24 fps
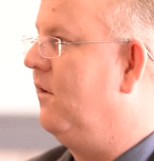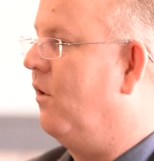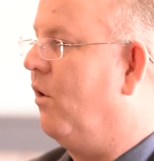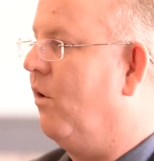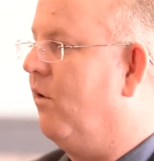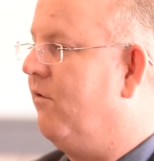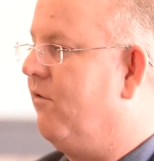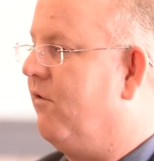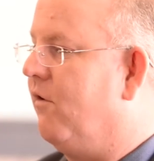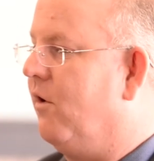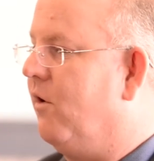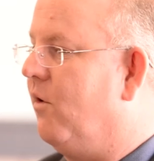
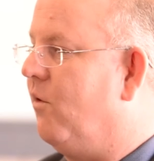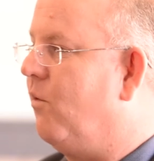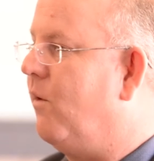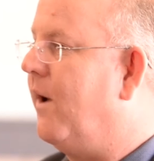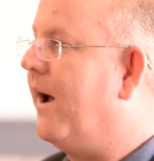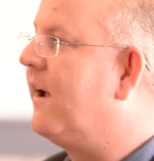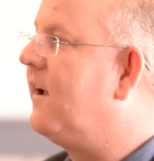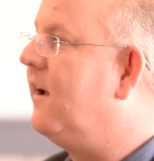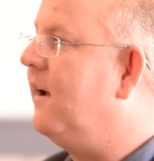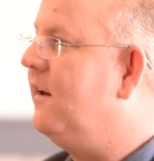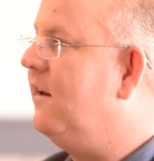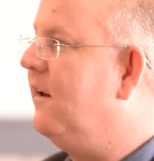overt
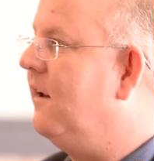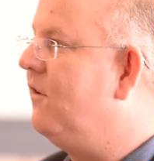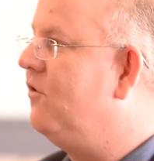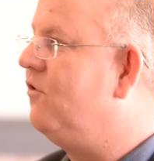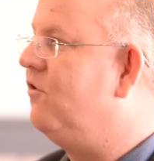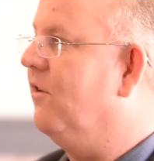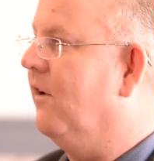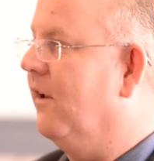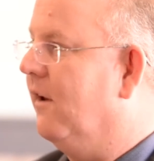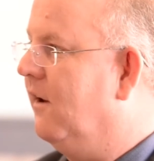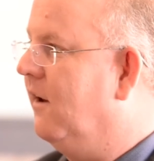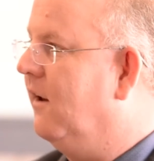
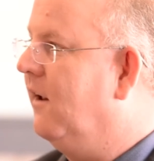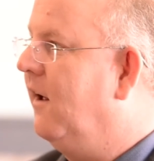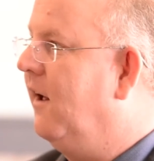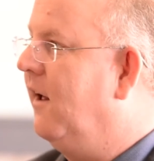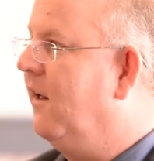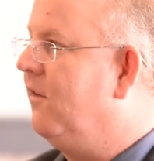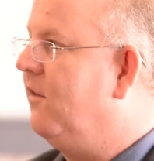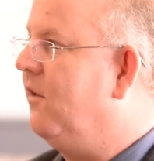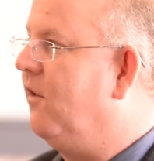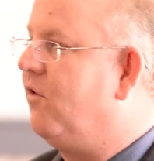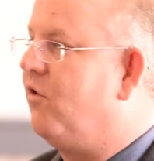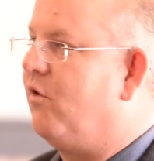recognition
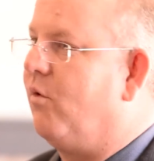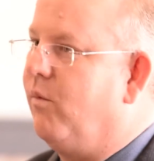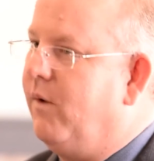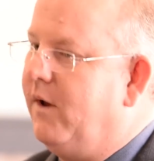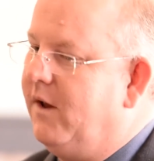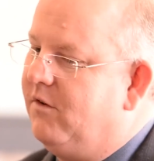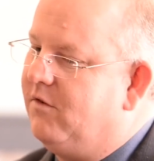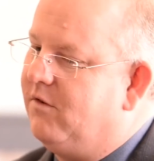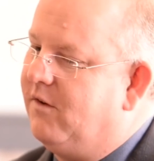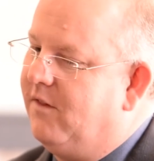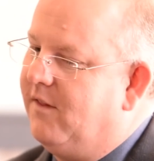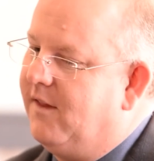that the
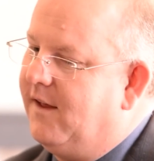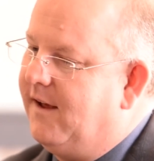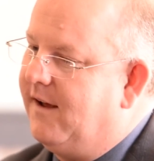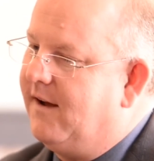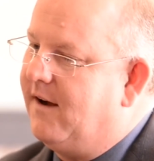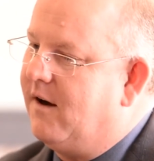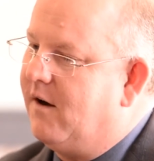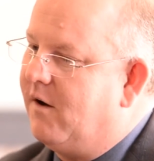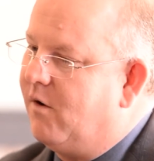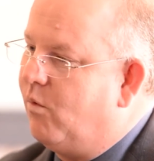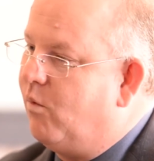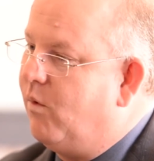reason they
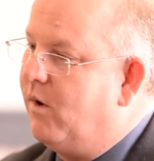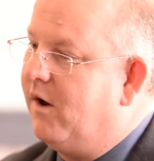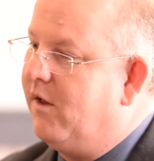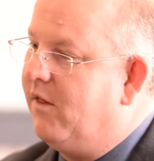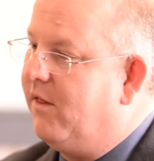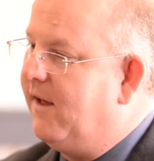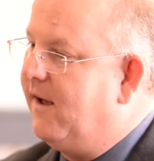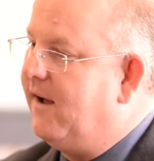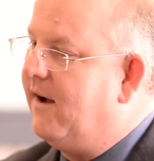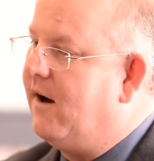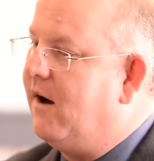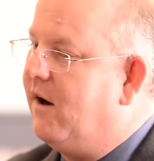are
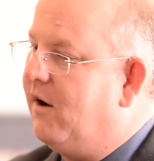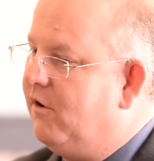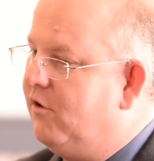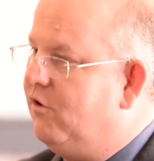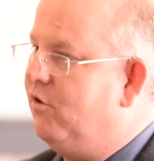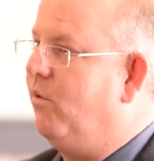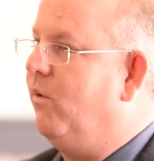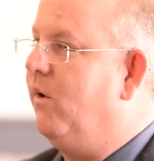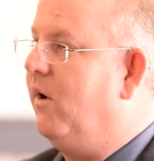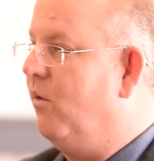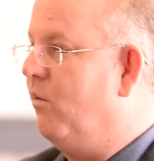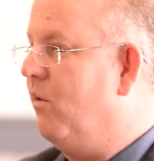where they are
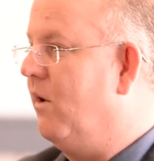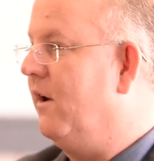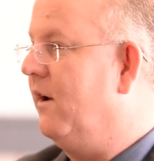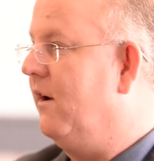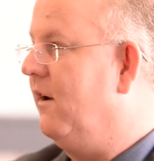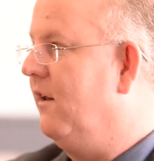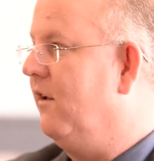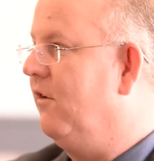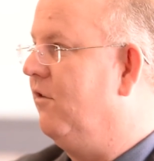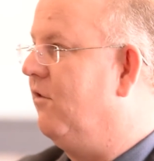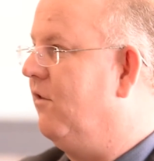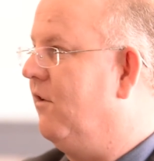doing what
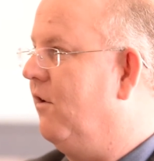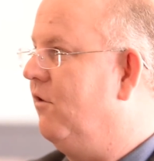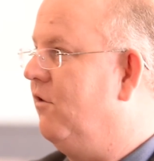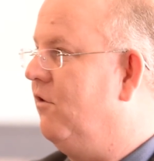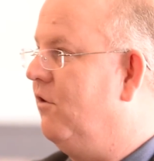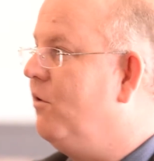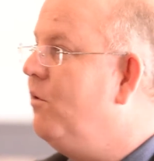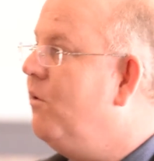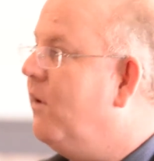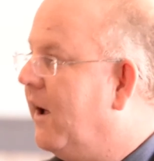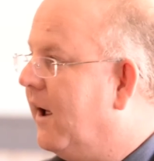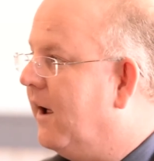it is they're
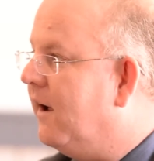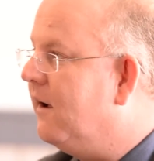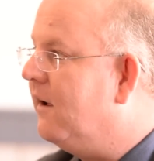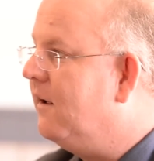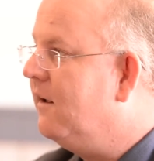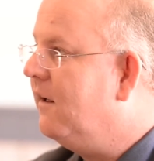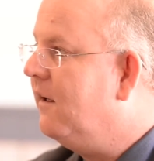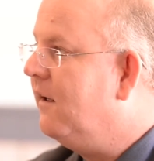doing